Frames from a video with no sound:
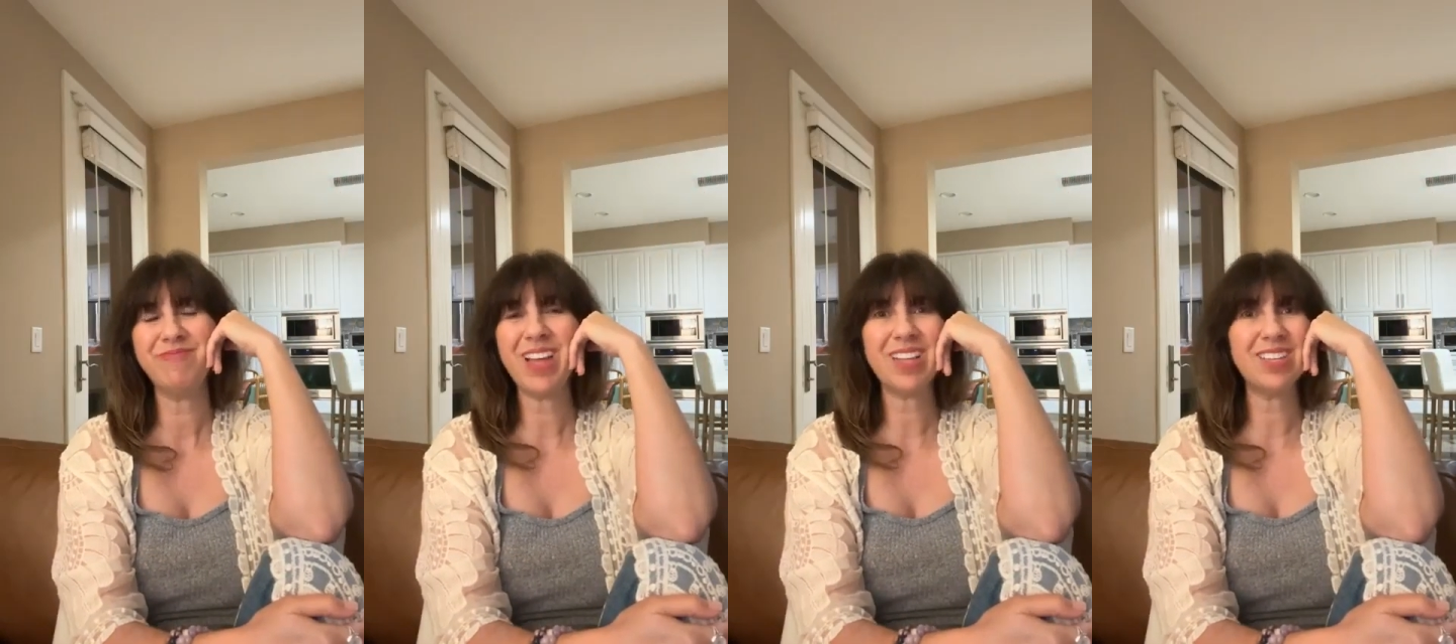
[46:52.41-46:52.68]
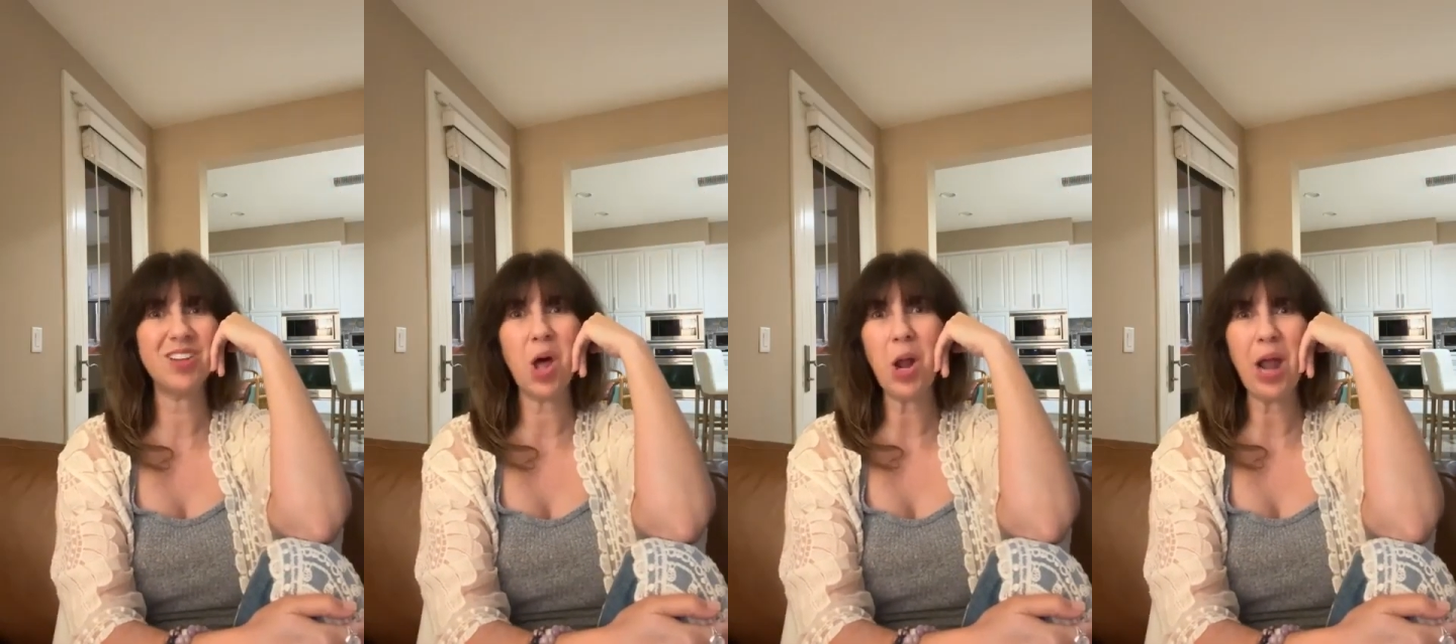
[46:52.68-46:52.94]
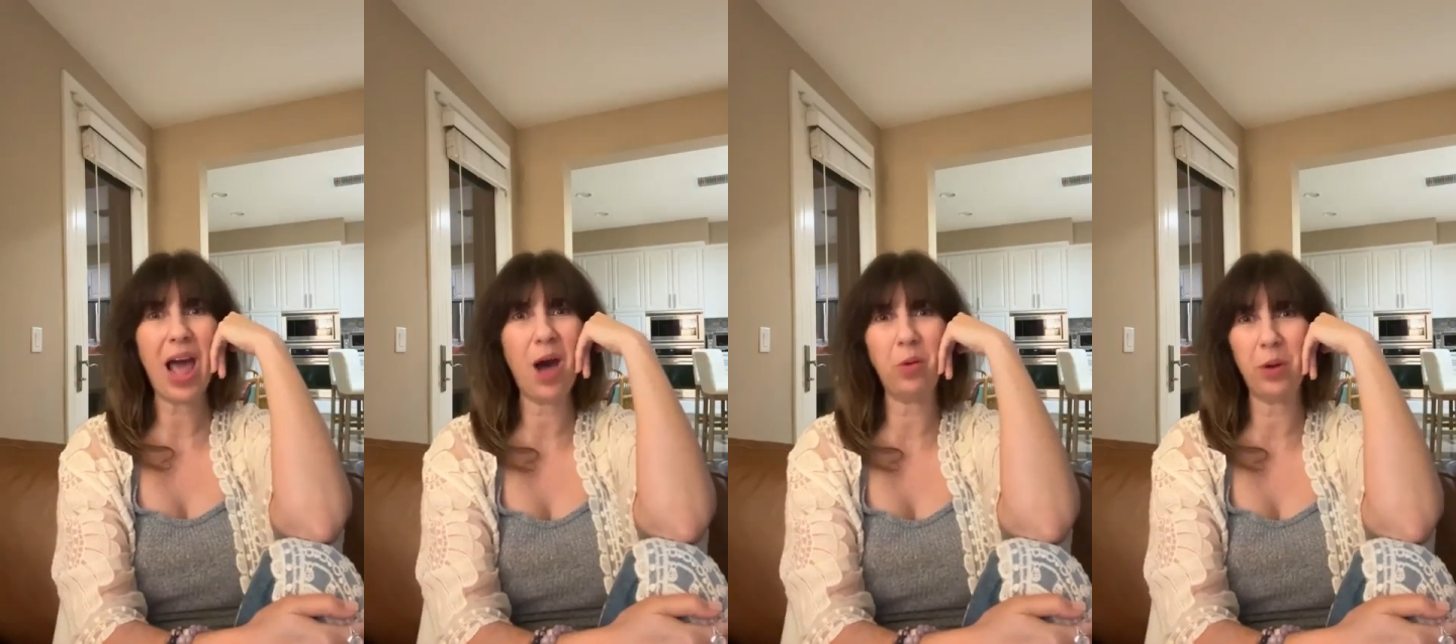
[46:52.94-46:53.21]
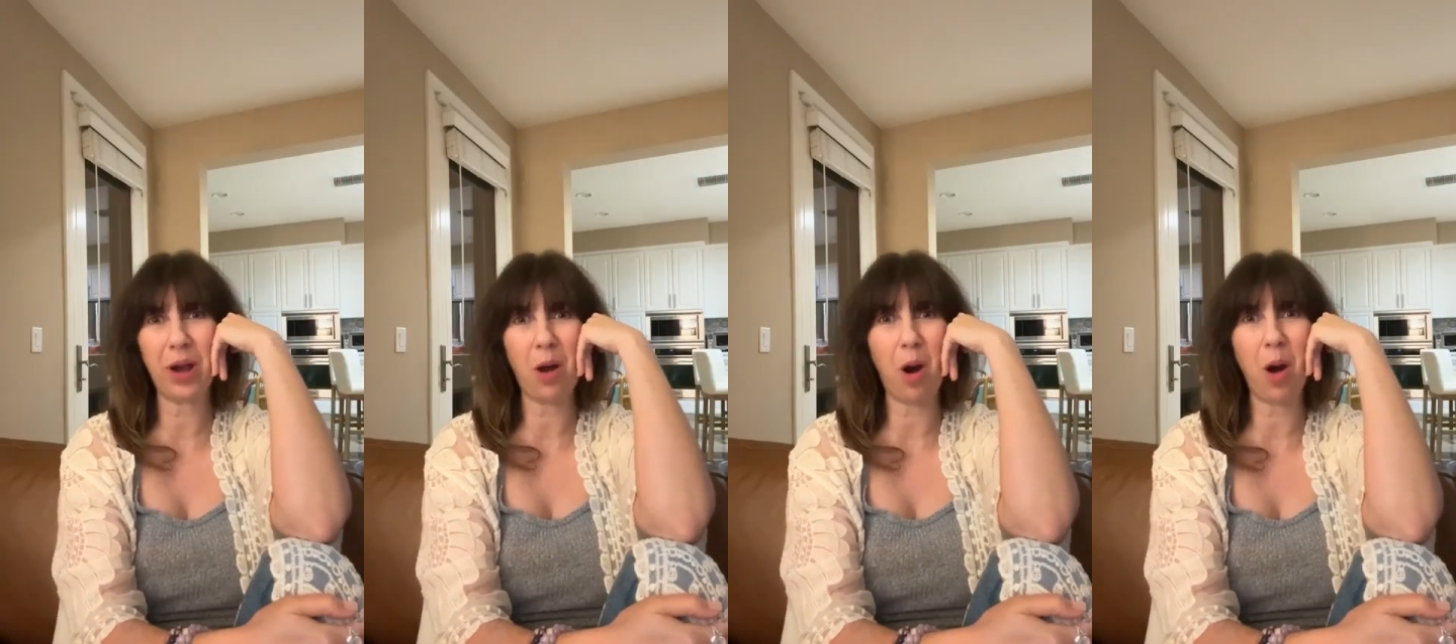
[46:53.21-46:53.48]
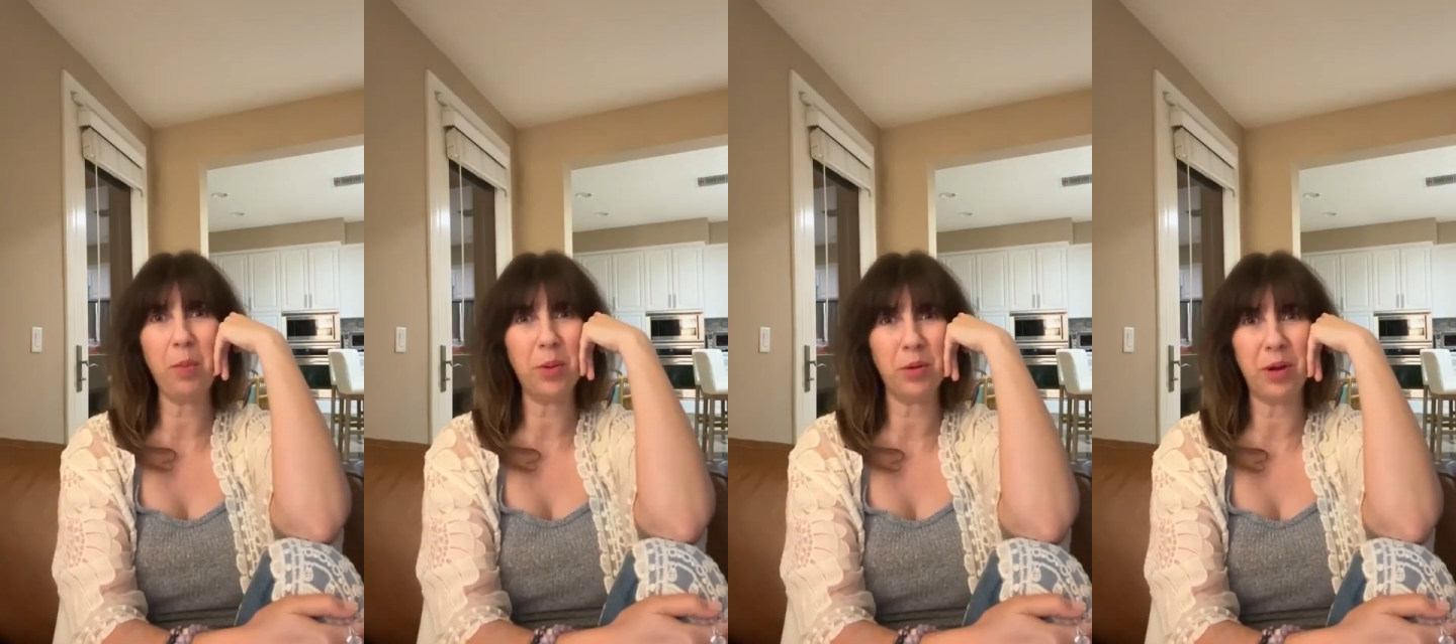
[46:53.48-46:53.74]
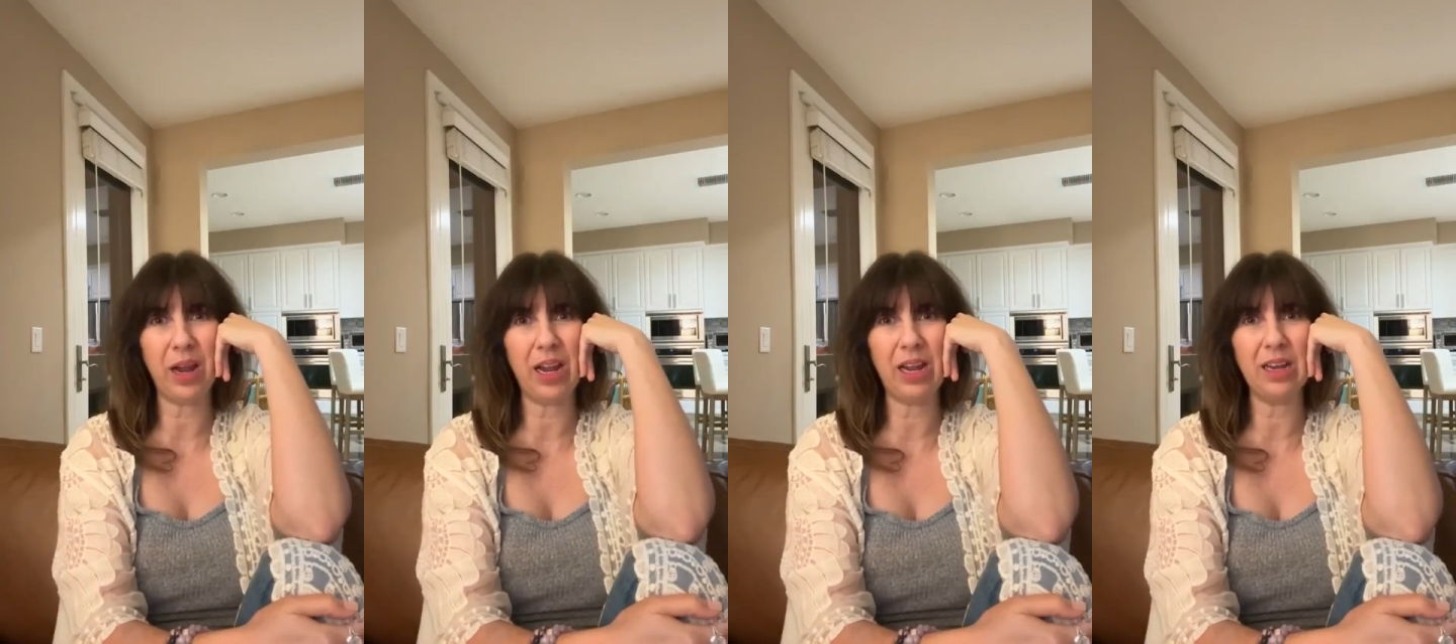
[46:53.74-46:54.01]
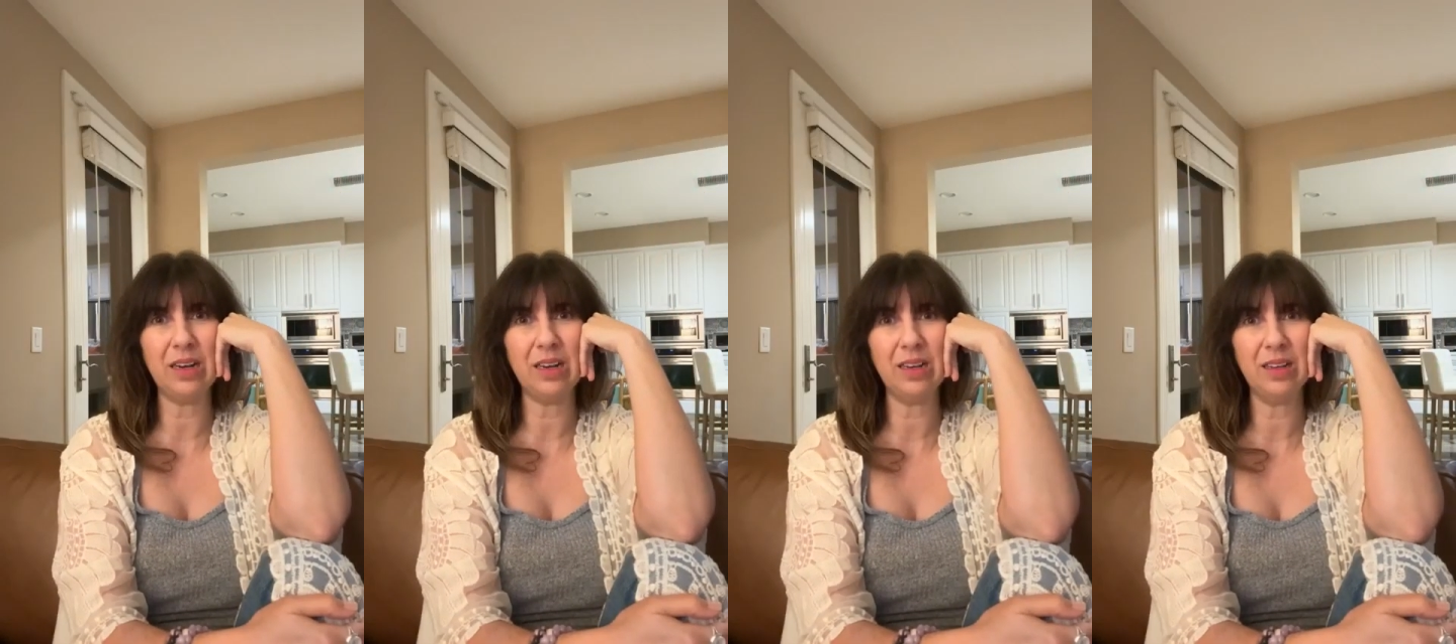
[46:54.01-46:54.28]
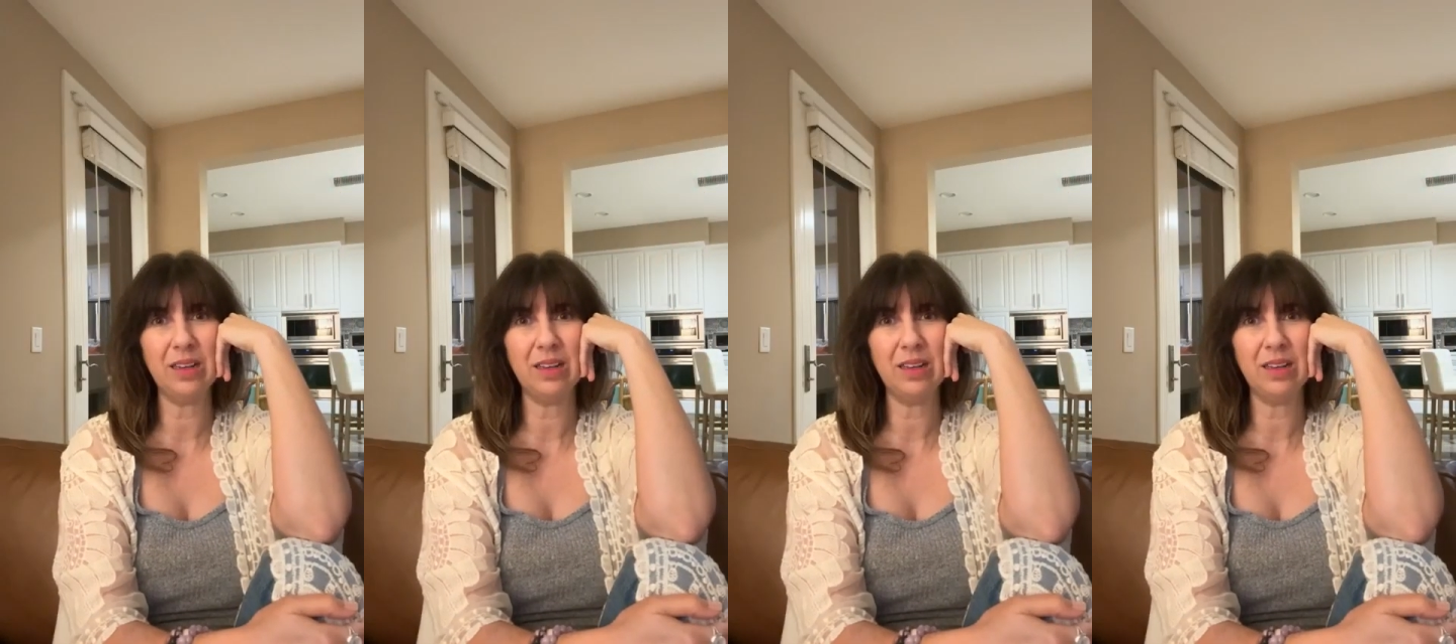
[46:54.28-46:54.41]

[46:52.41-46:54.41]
That's not how I operate.